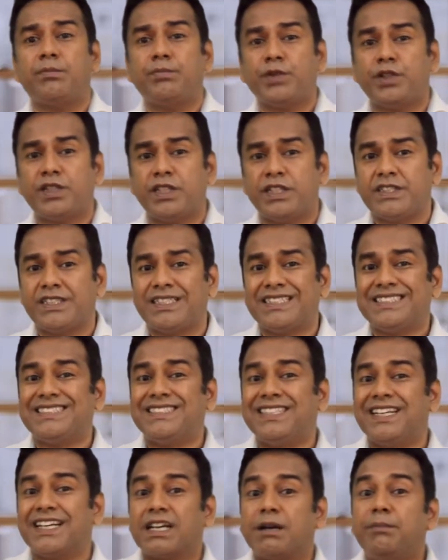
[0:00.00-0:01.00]
computers is
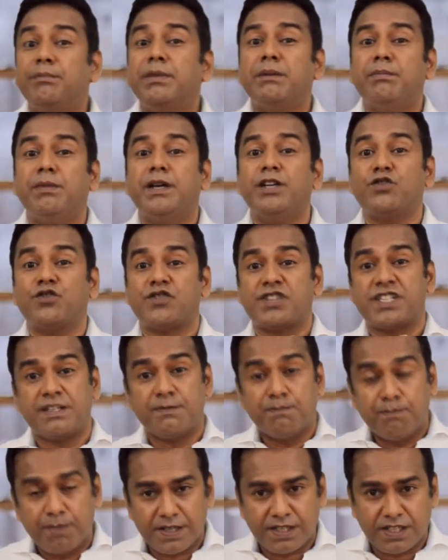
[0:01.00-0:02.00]
their commitment to
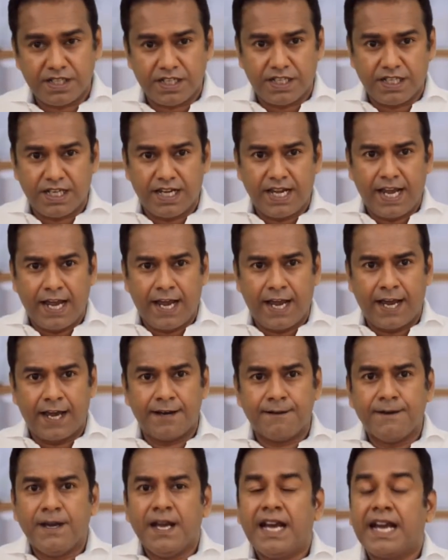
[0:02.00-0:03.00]
simplicity,
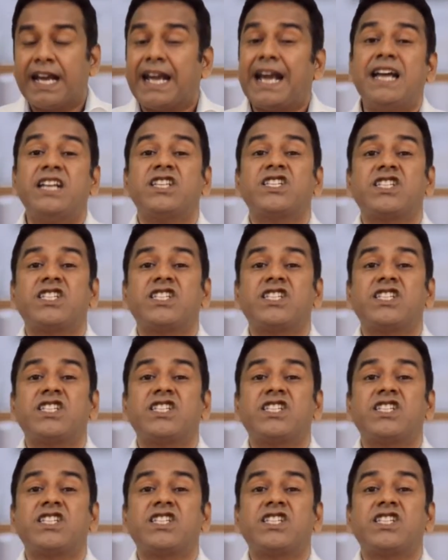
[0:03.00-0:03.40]
and Ken